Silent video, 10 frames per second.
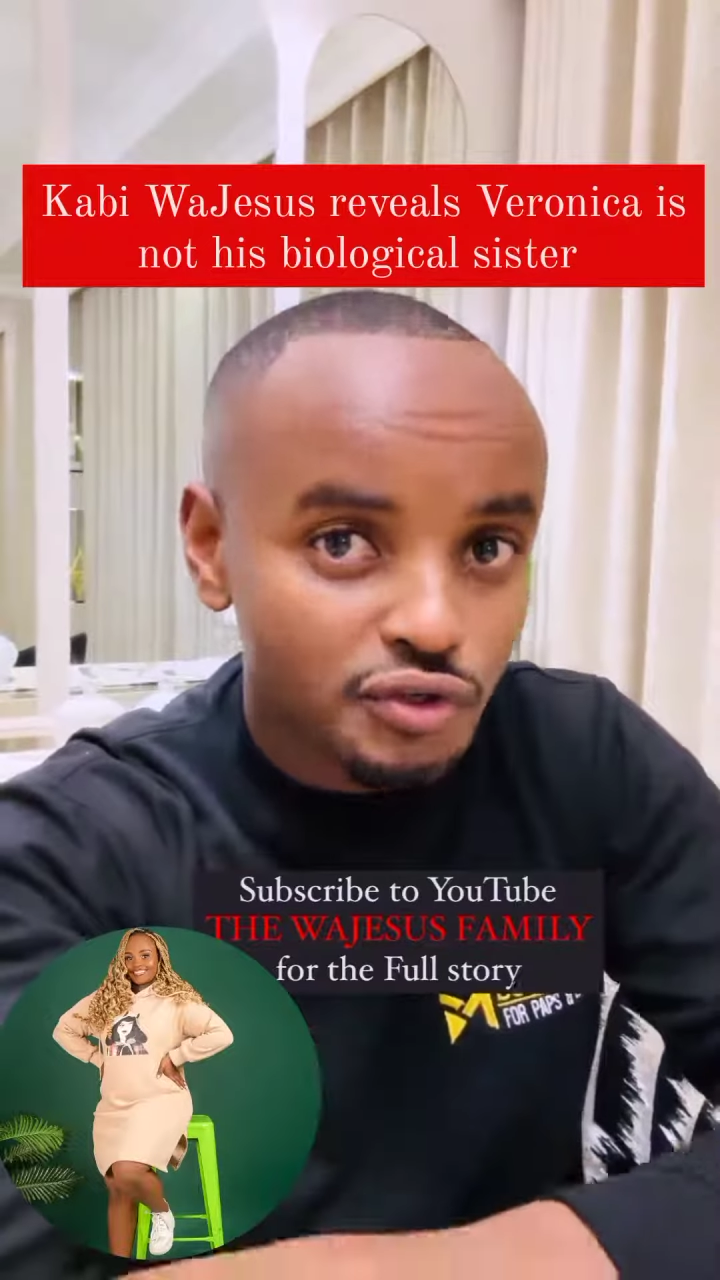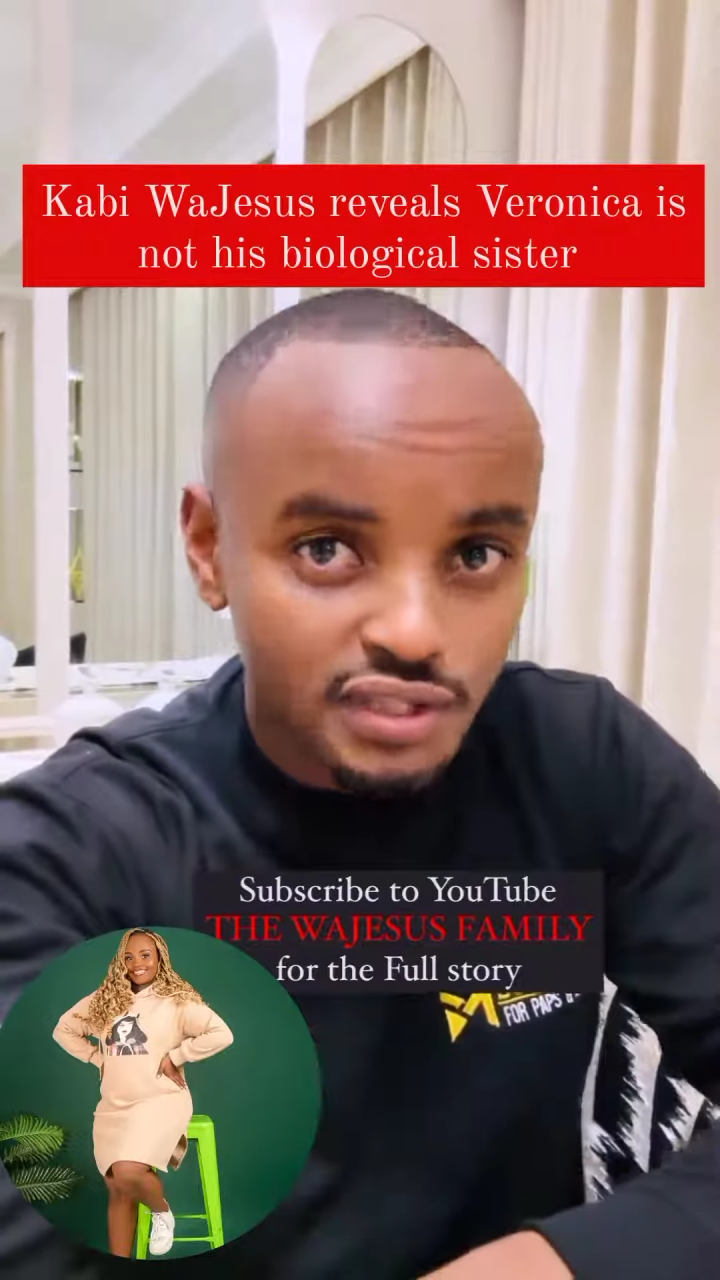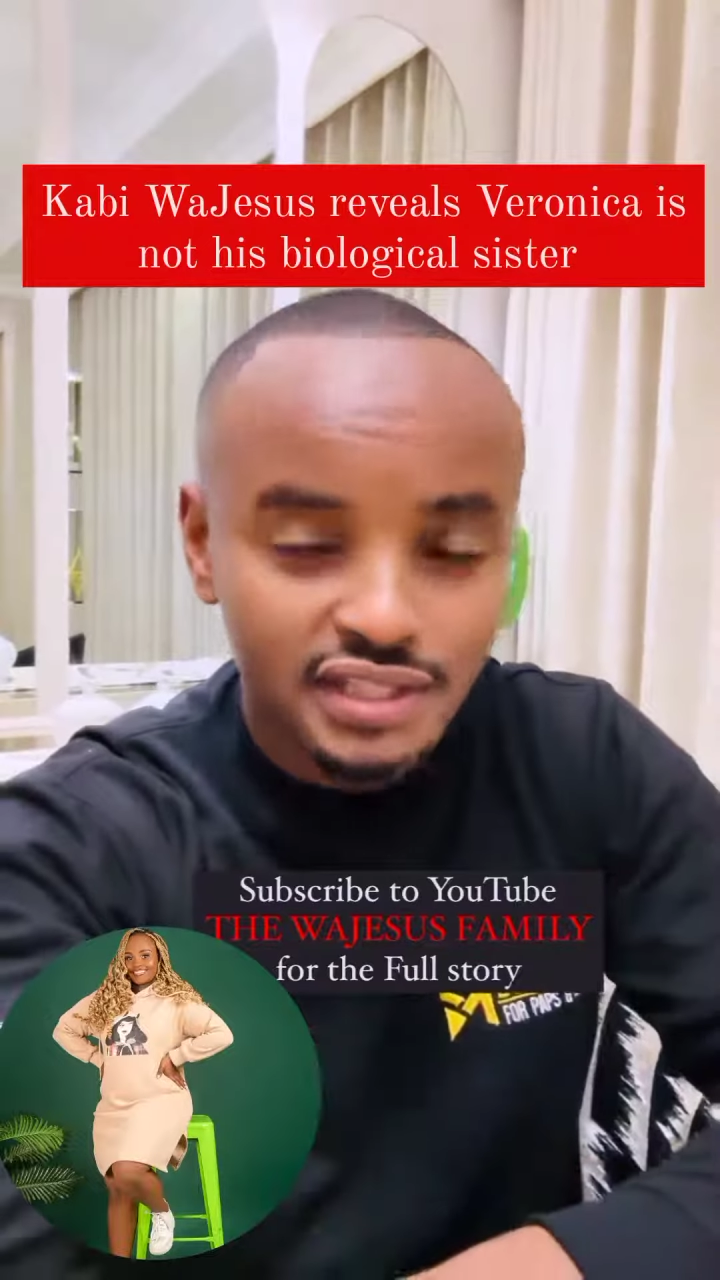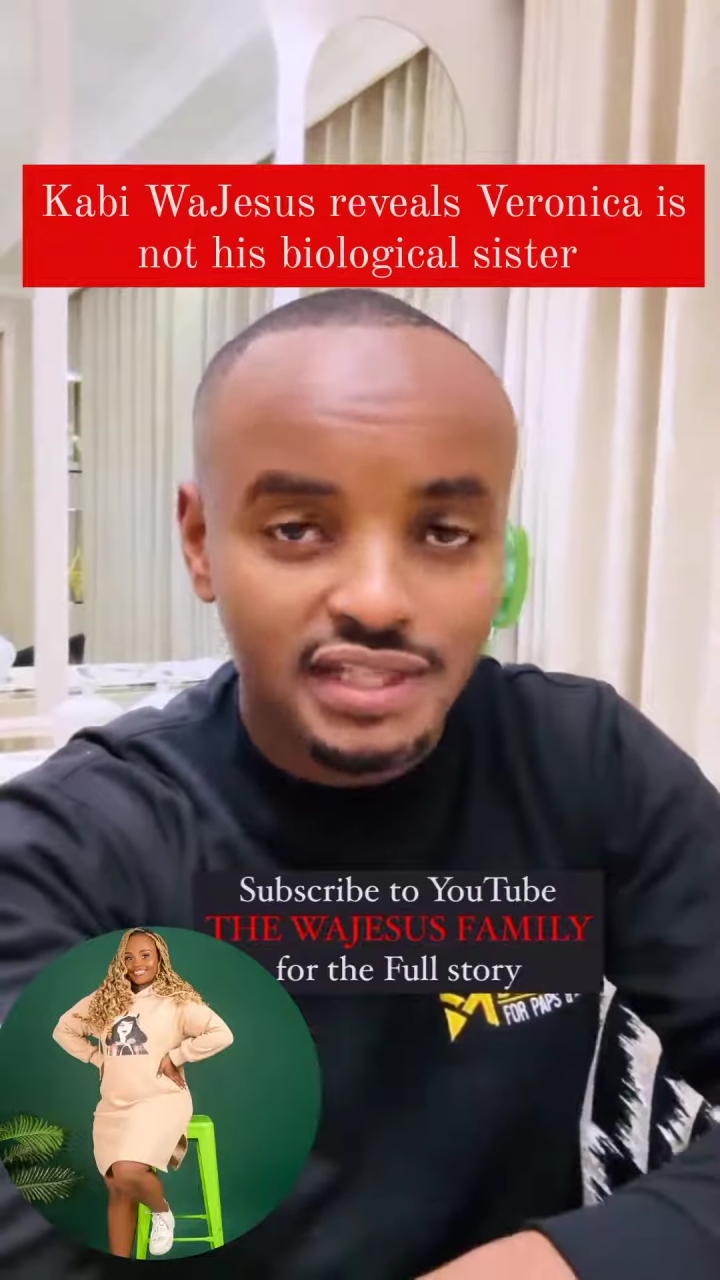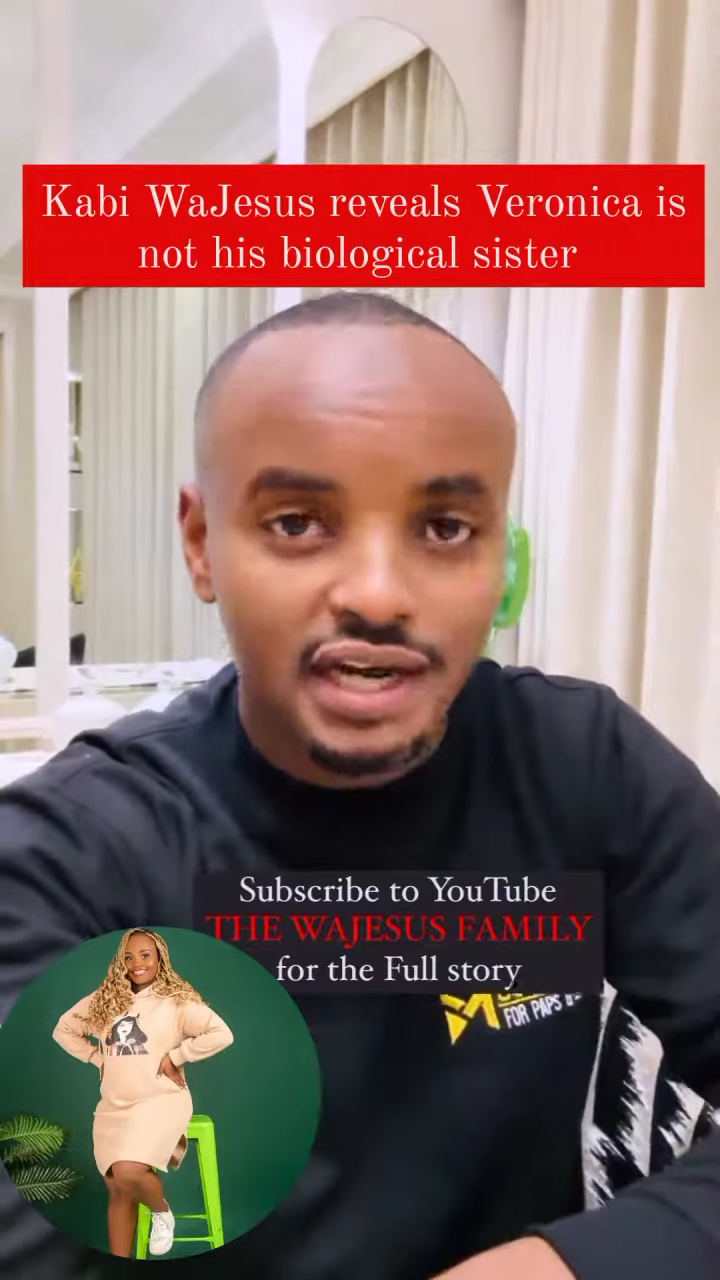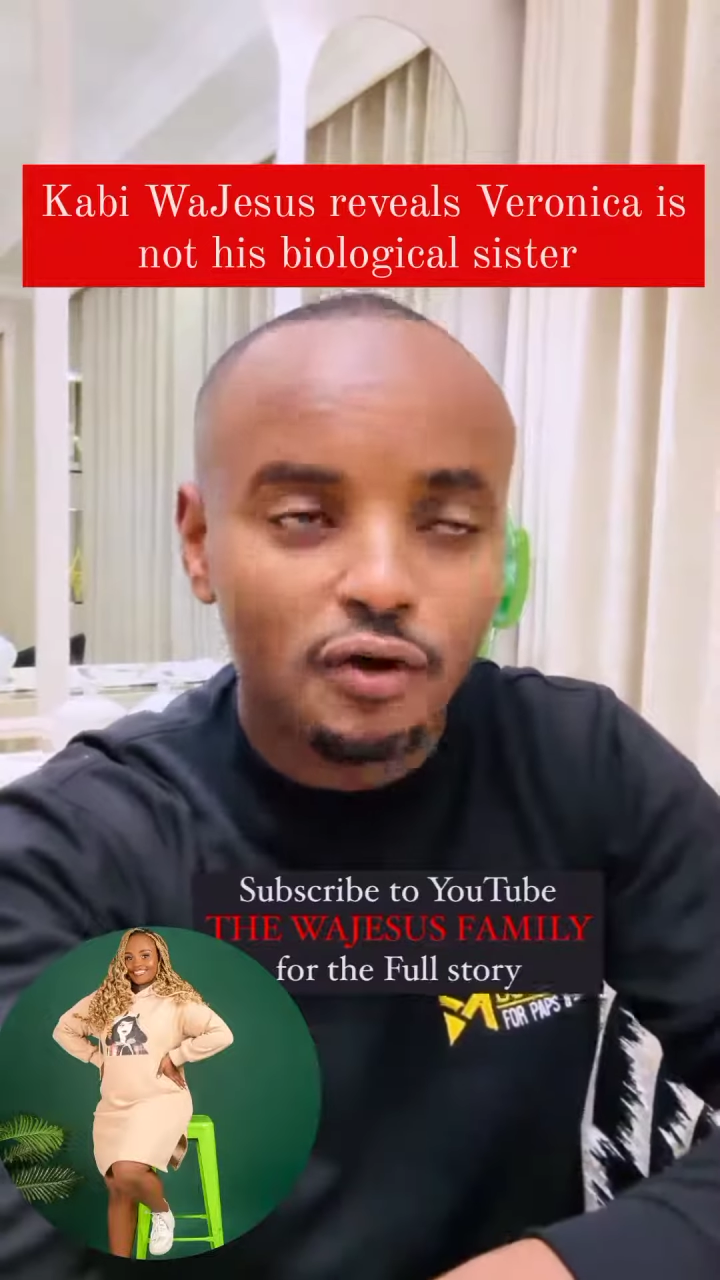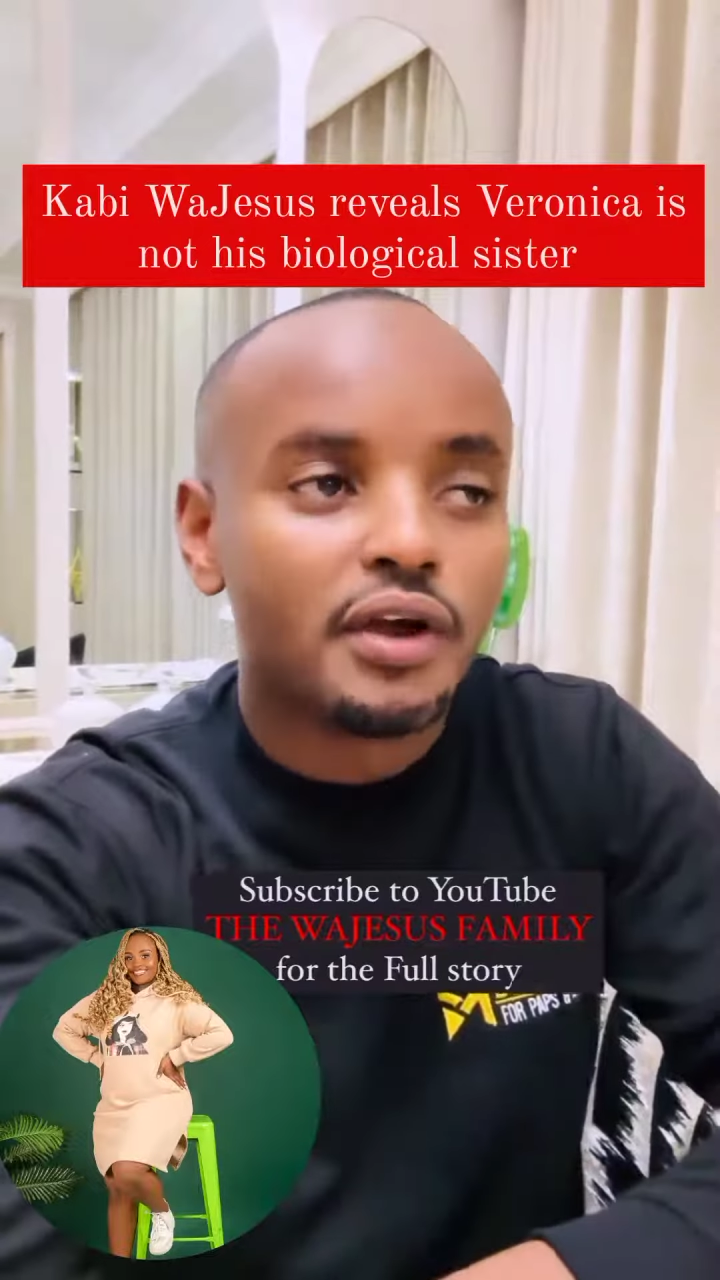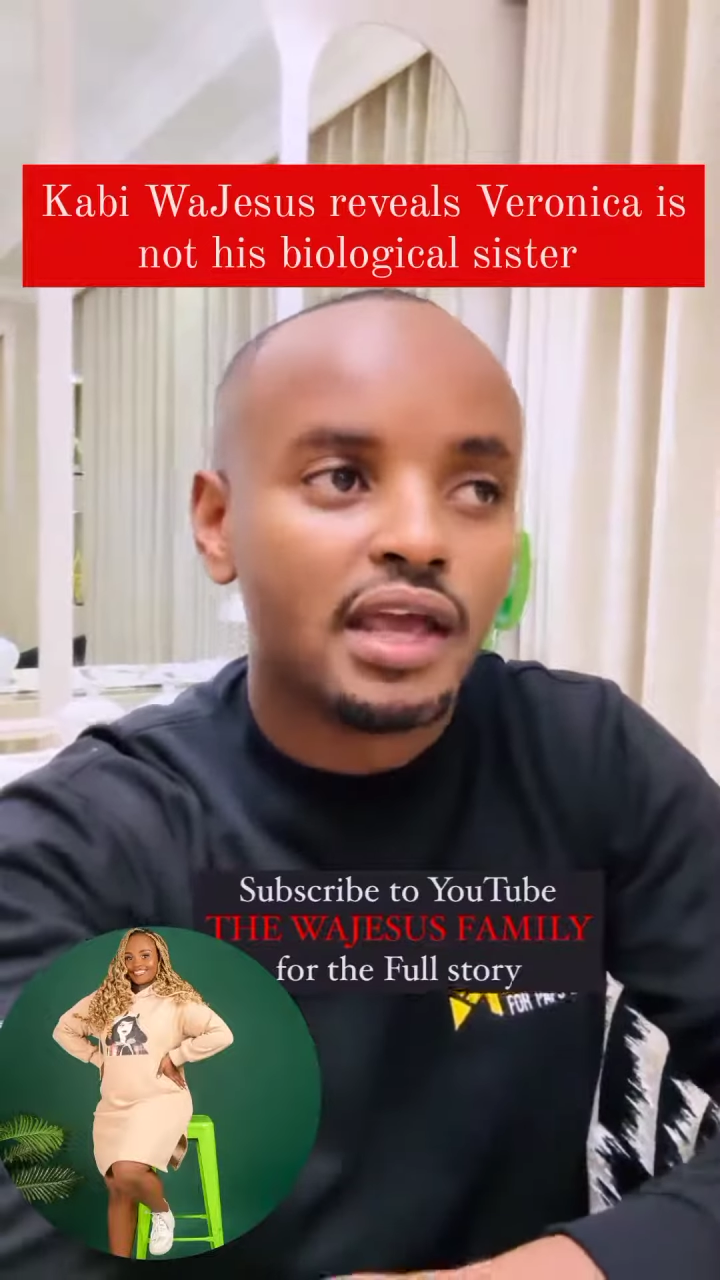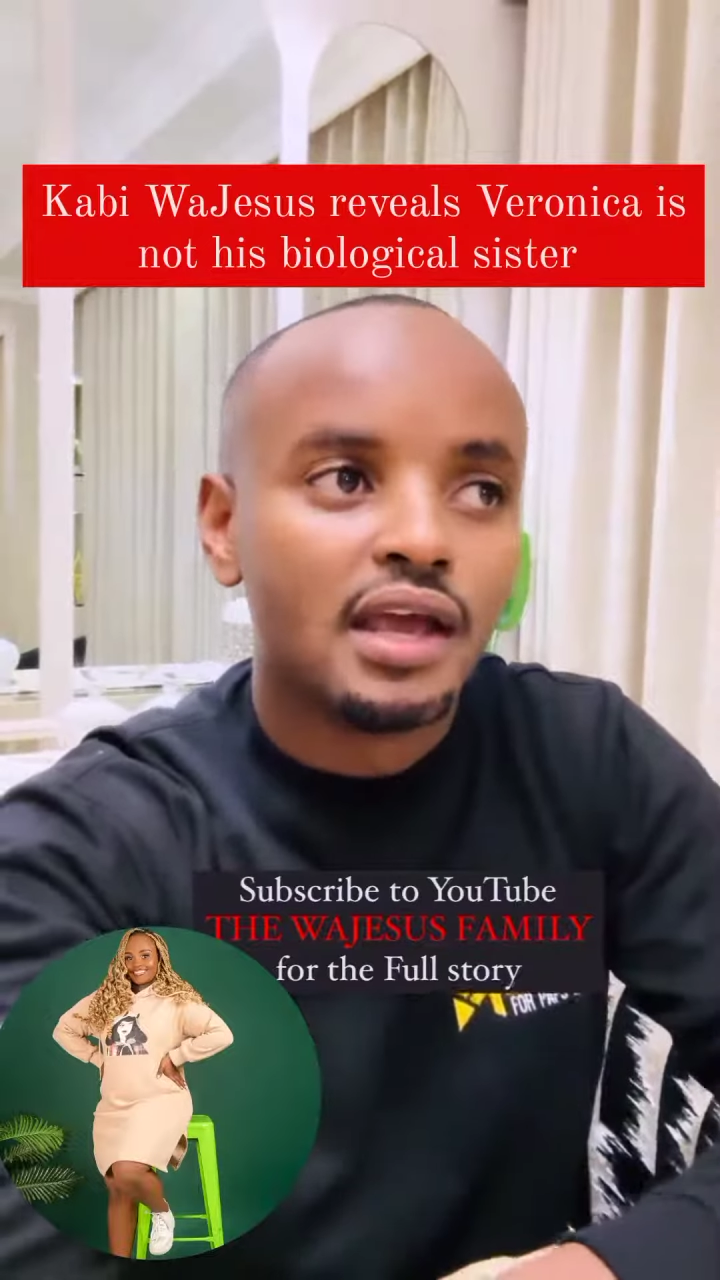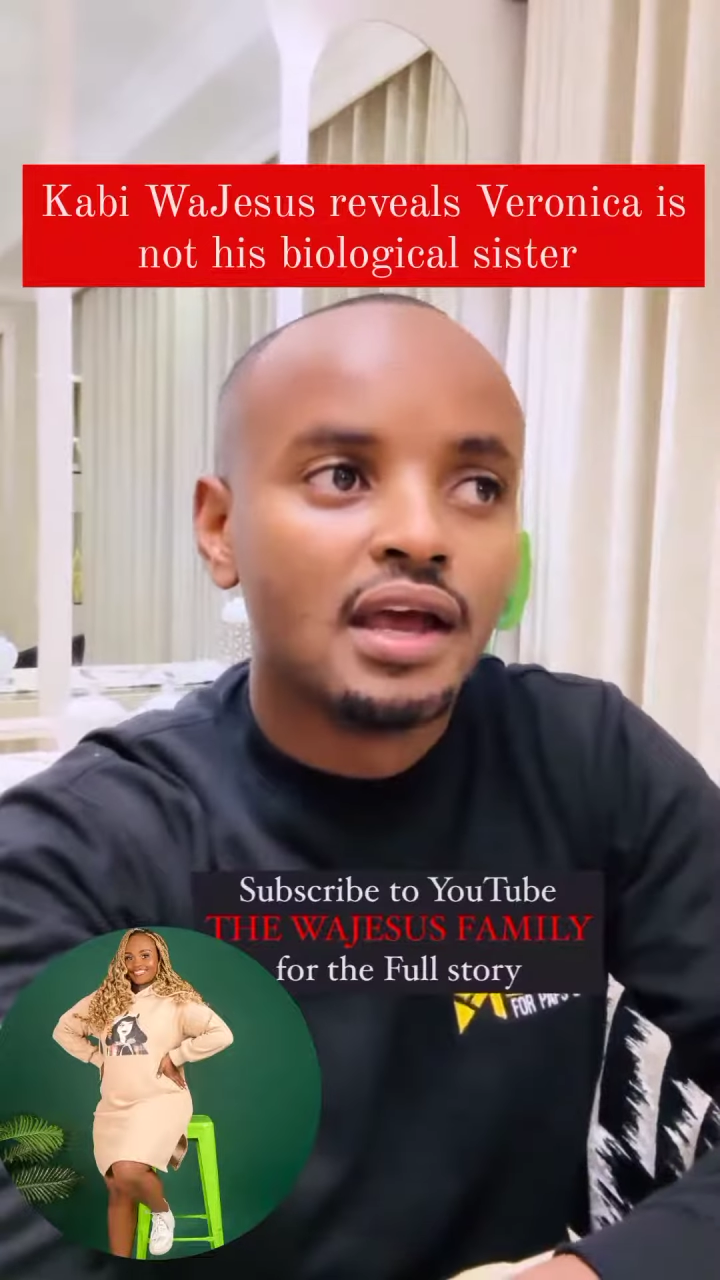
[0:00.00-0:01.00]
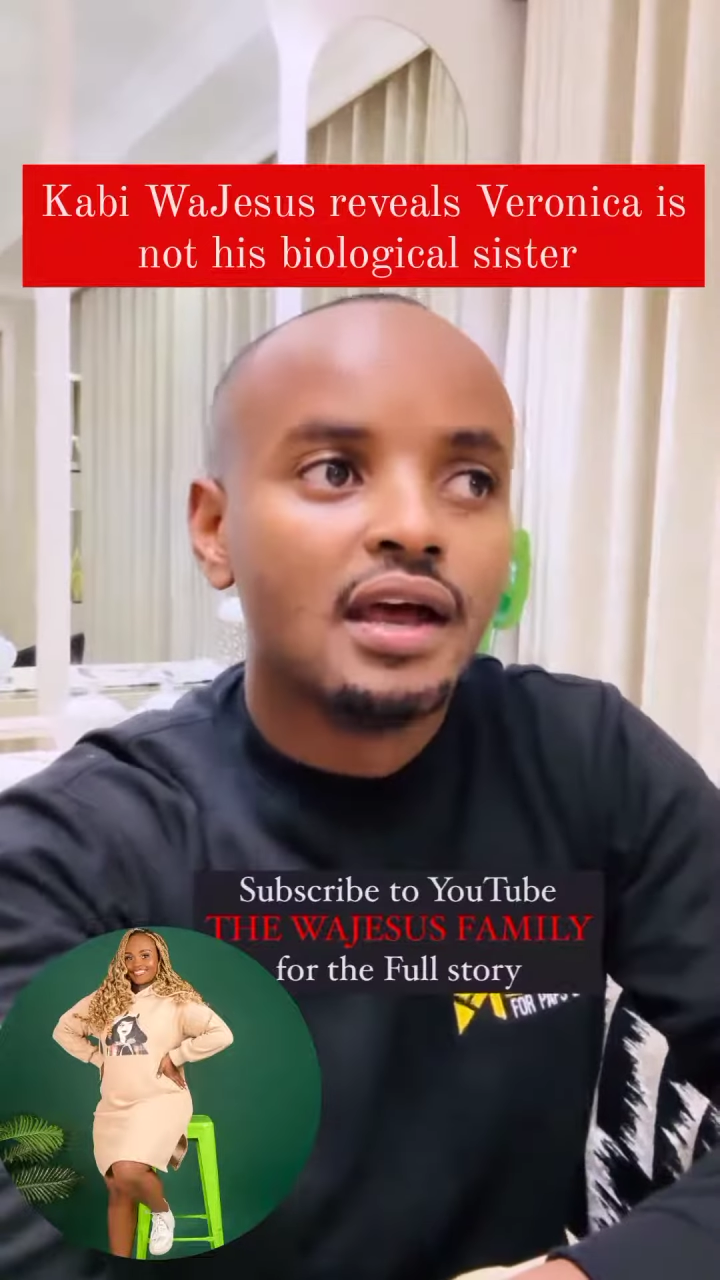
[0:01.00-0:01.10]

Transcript: sister. Okay,